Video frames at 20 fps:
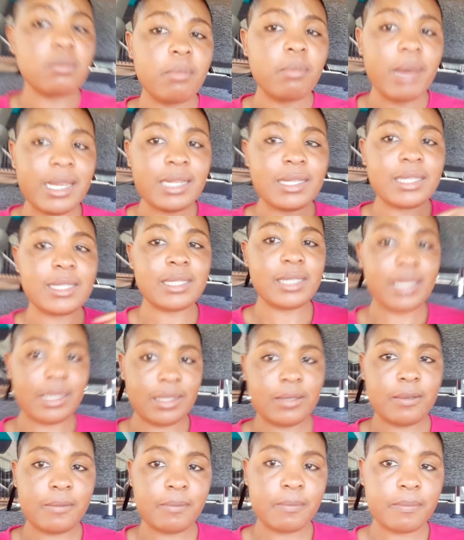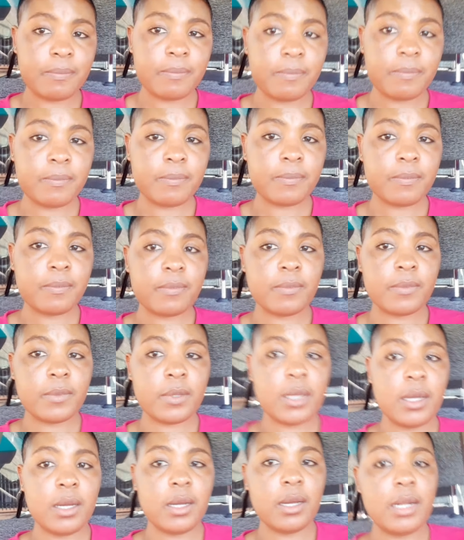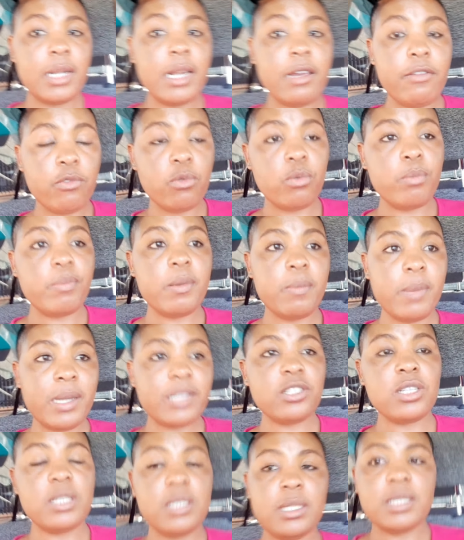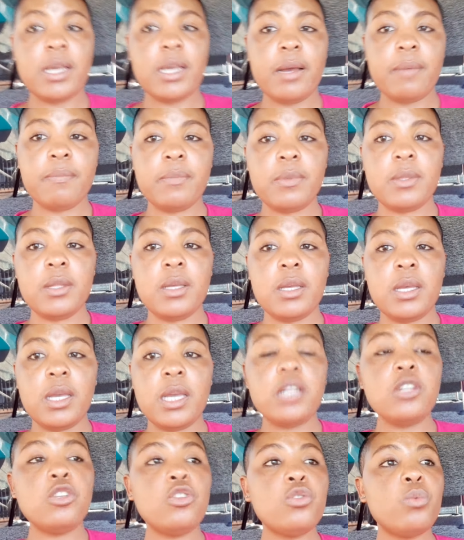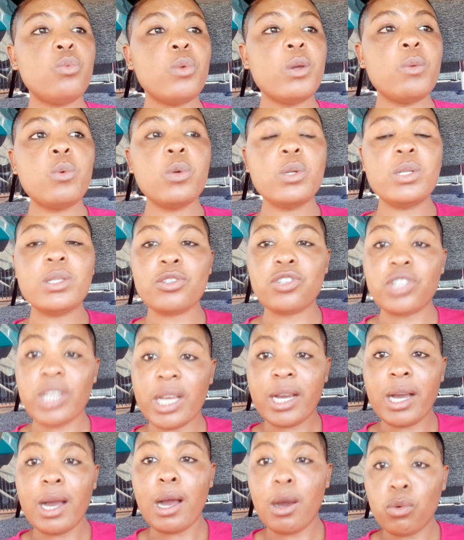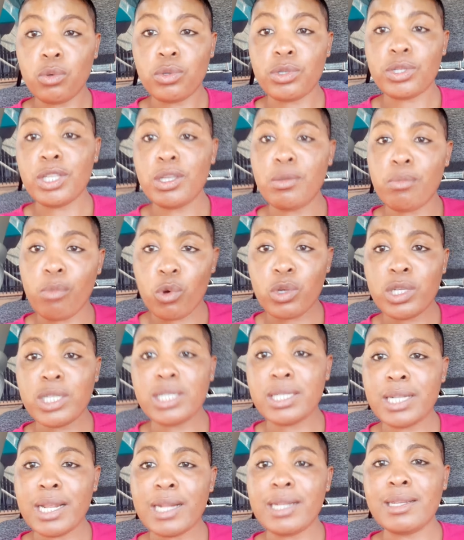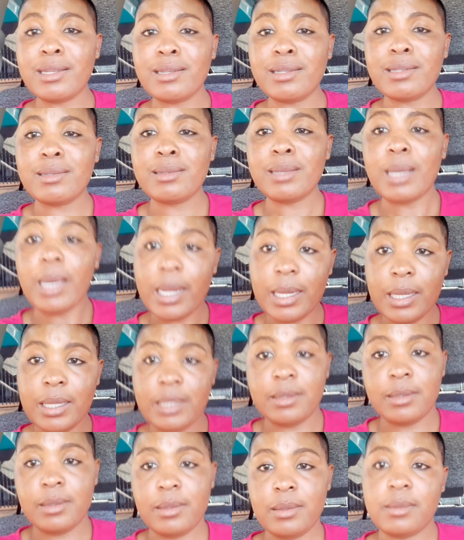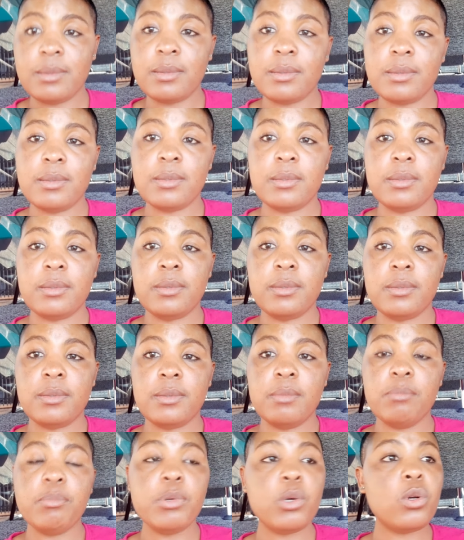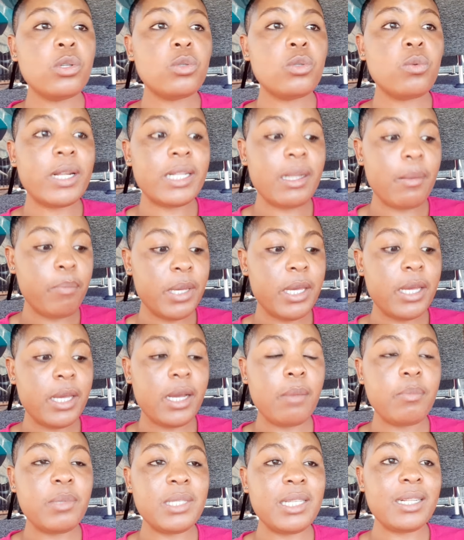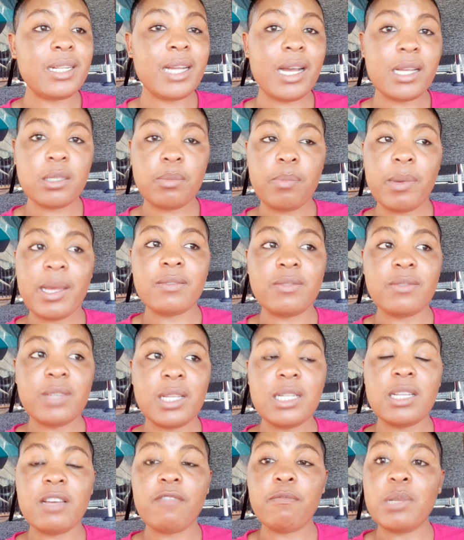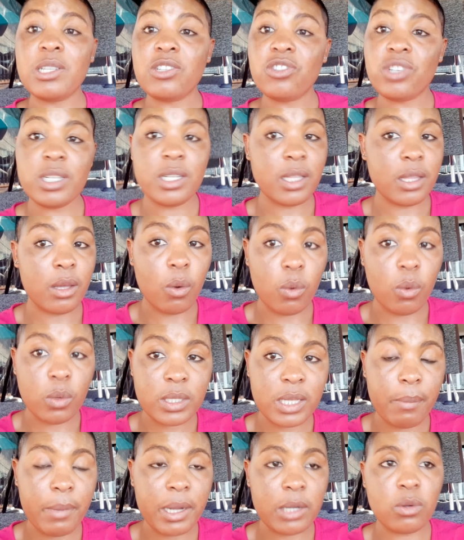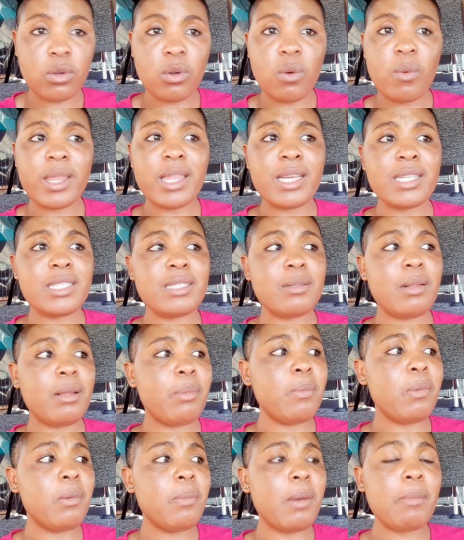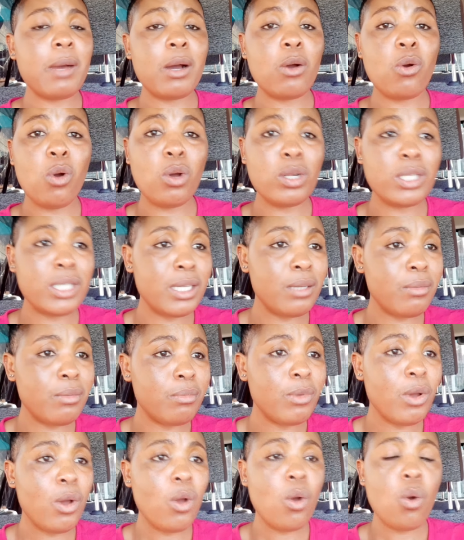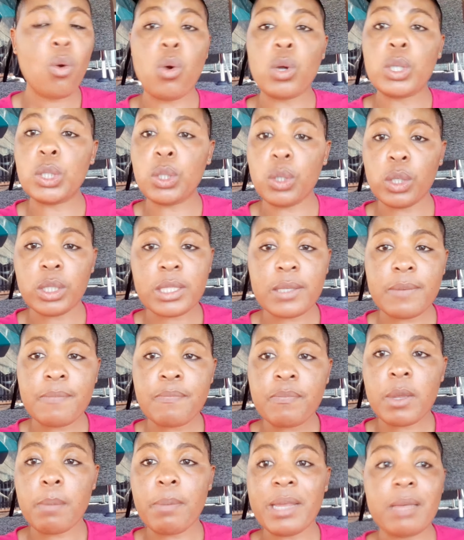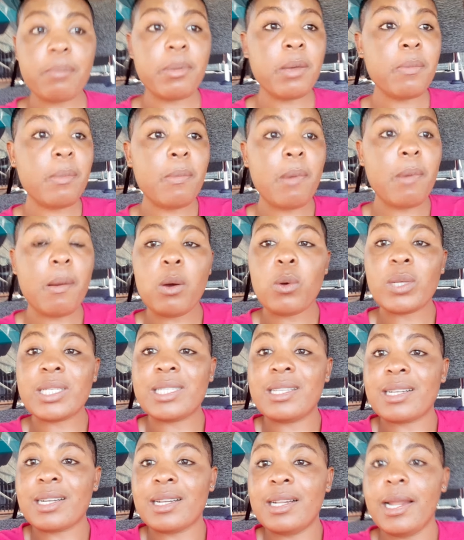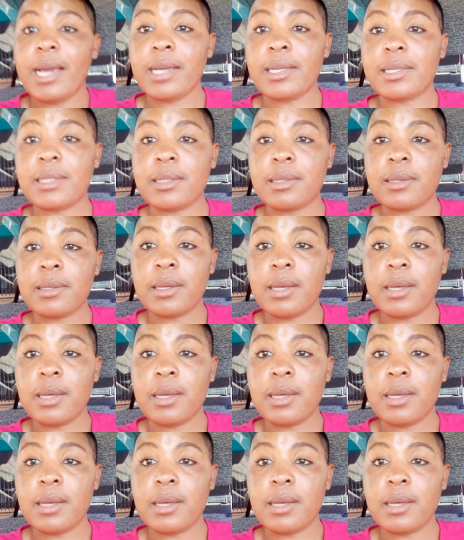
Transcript: mindset, life will be much easier. And we would check out emotionally early. Because what I'm picking up is that Casper have said they have been cheating the whole time. I don't know whether the baby mama caught him or not, but the baby mama was relaxed.